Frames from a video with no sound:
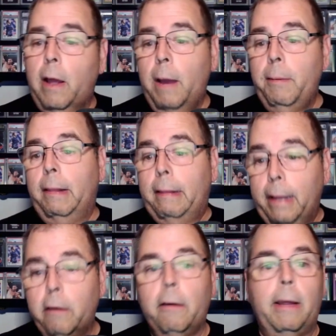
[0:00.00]
I mean,
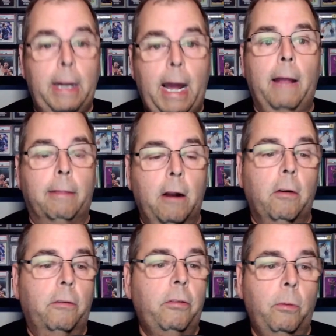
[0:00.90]
literally not there
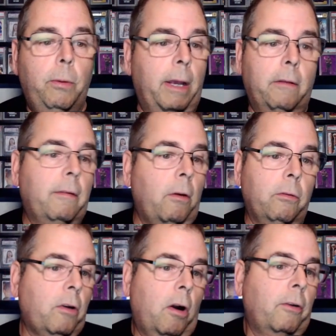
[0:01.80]
2 weeks.
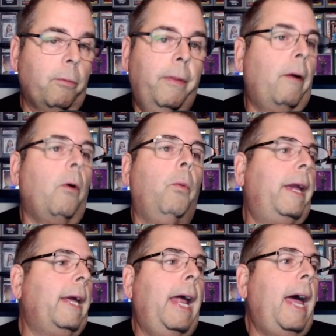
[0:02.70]
Those cards were there a
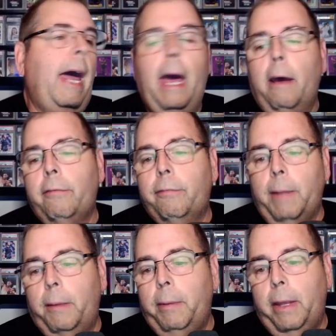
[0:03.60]
week and a half,
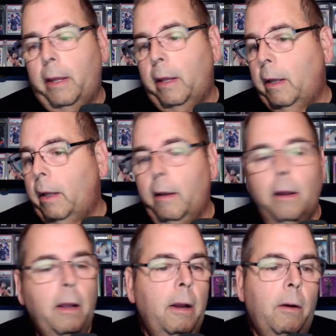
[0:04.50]
maybe
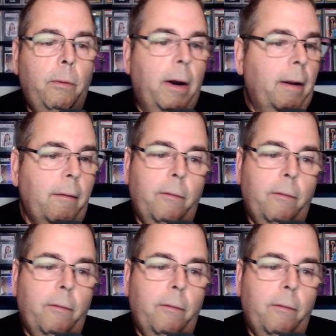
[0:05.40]
what?